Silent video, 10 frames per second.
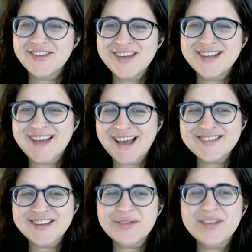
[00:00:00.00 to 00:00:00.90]

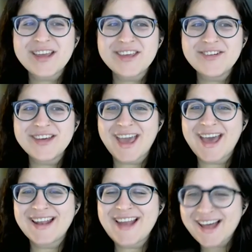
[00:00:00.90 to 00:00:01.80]
Fantastic. Well, thank you
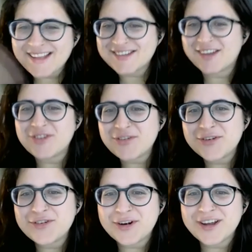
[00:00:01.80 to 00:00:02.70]
again, Alexandra,
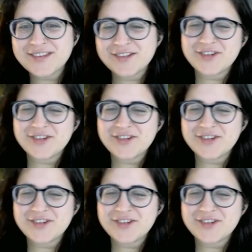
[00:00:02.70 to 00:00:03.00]
for joining us on the